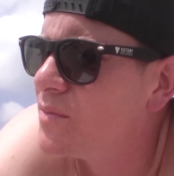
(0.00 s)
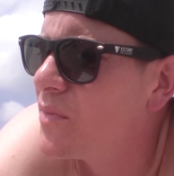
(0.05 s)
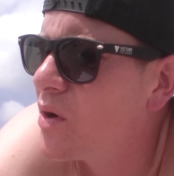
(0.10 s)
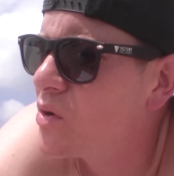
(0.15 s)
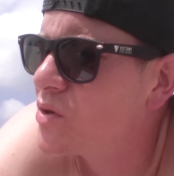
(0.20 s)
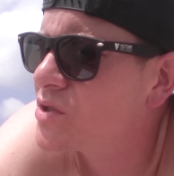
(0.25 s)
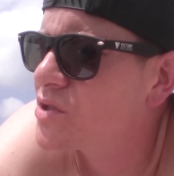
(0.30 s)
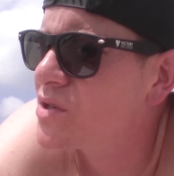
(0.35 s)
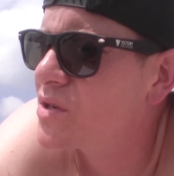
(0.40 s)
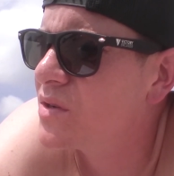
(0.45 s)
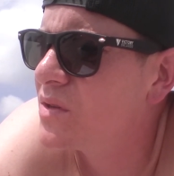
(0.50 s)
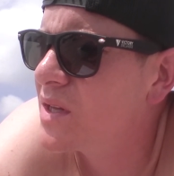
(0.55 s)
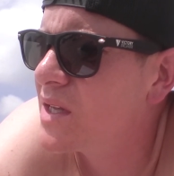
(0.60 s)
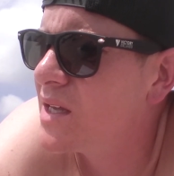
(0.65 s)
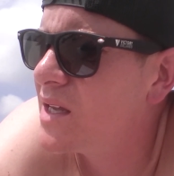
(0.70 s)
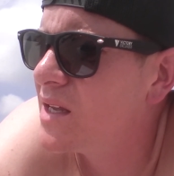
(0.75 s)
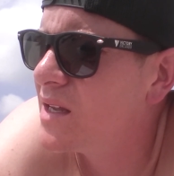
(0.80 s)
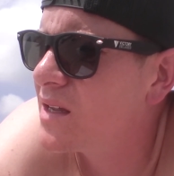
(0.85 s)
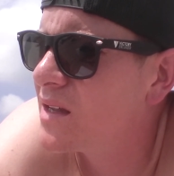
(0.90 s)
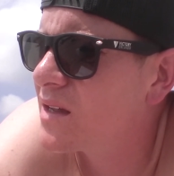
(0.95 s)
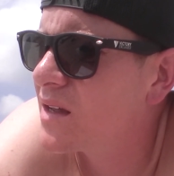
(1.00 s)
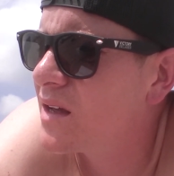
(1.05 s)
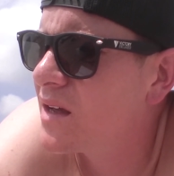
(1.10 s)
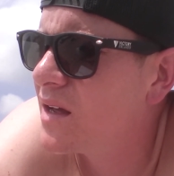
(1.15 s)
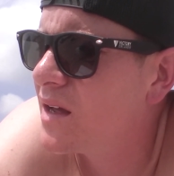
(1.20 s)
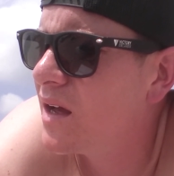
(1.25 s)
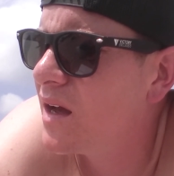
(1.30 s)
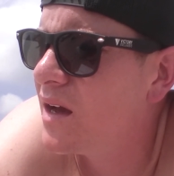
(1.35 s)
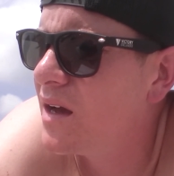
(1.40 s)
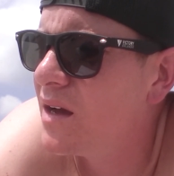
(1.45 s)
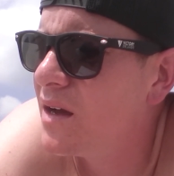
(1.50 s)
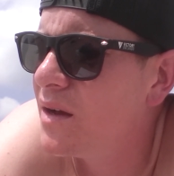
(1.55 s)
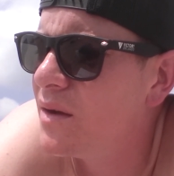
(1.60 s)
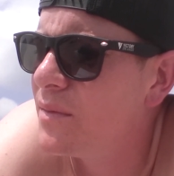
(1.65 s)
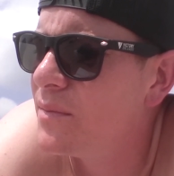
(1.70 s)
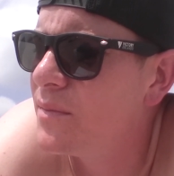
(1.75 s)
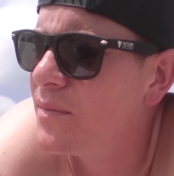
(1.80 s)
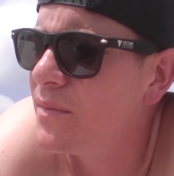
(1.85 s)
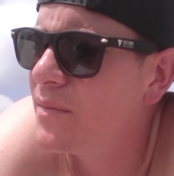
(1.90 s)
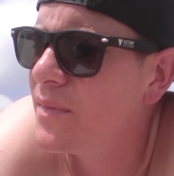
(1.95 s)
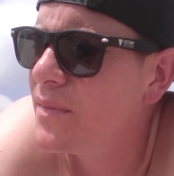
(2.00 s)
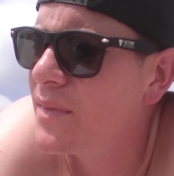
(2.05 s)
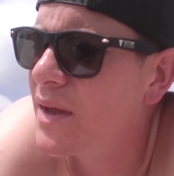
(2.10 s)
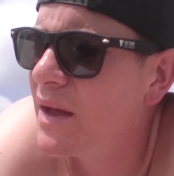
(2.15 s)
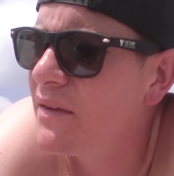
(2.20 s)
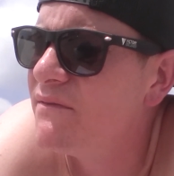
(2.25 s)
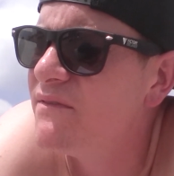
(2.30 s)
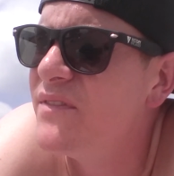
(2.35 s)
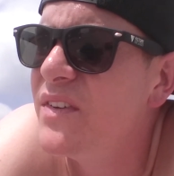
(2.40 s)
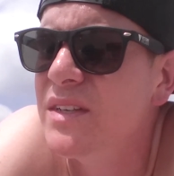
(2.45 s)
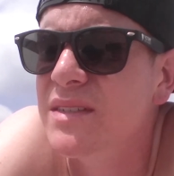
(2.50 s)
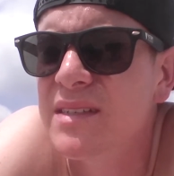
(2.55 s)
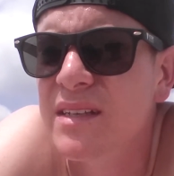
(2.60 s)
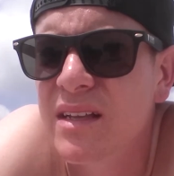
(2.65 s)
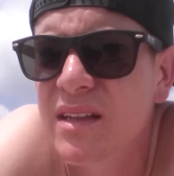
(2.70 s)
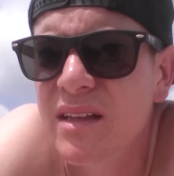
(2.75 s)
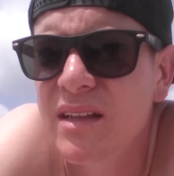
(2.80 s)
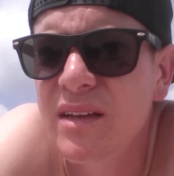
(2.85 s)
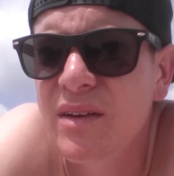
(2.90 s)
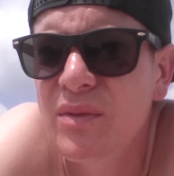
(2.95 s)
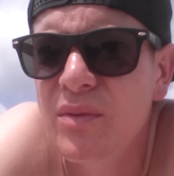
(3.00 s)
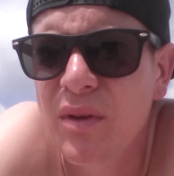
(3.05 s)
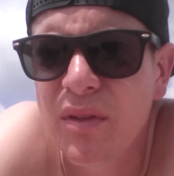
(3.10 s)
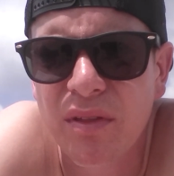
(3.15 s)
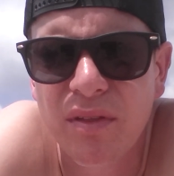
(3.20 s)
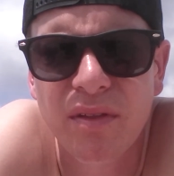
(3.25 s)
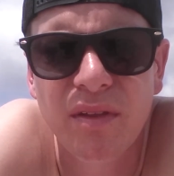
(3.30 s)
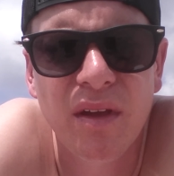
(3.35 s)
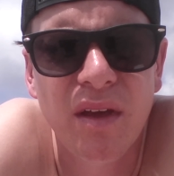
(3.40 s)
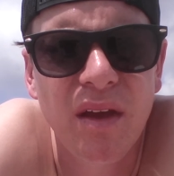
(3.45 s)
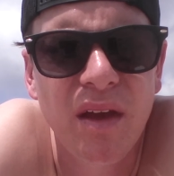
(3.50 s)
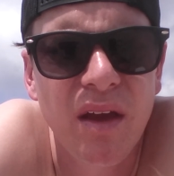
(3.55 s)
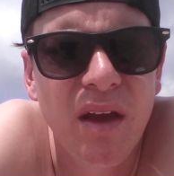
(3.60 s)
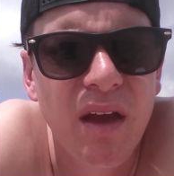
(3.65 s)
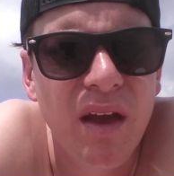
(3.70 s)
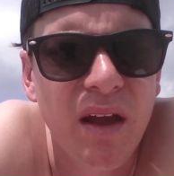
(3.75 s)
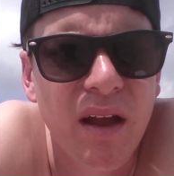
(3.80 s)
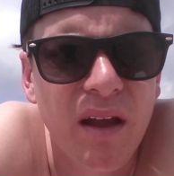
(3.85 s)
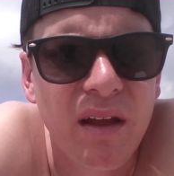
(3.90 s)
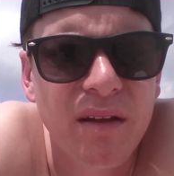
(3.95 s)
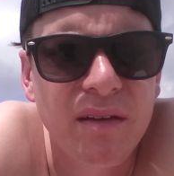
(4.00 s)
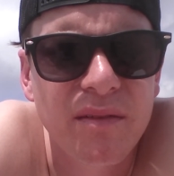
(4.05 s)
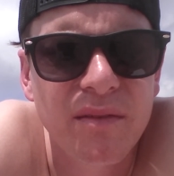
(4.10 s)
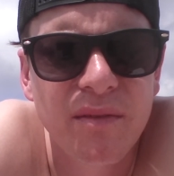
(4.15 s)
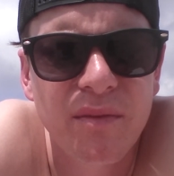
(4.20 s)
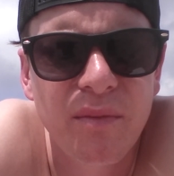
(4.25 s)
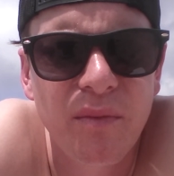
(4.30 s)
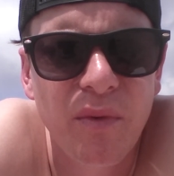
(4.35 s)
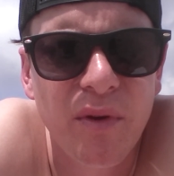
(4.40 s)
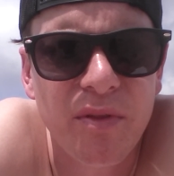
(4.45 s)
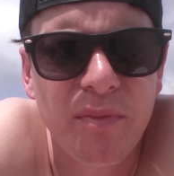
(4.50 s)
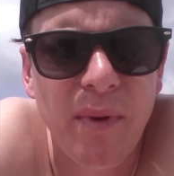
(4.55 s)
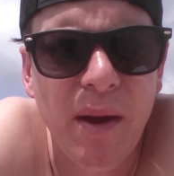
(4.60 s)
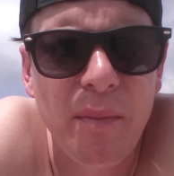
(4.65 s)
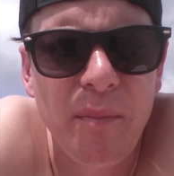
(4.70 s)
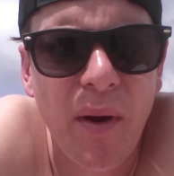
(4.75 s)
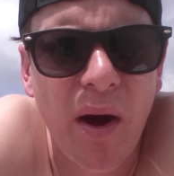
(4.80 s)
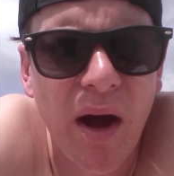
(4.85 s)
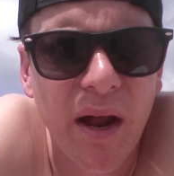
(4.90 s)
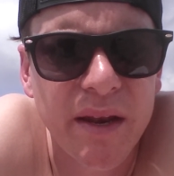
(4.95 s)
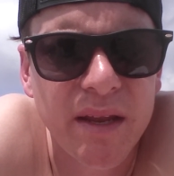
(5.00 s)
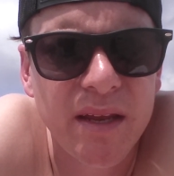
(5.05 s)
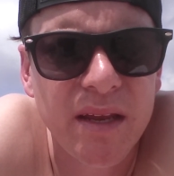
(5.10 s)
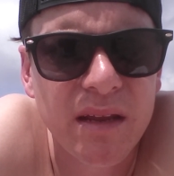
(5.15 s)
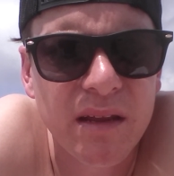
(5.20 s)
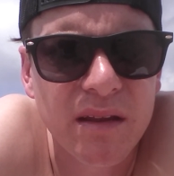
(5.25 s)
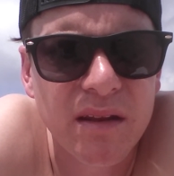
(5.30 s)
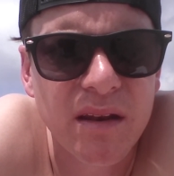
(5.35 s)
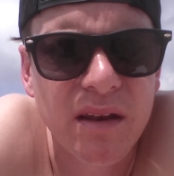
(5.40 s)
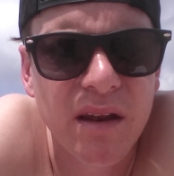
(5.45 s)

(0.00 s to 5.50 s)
emotionally and physically with my body.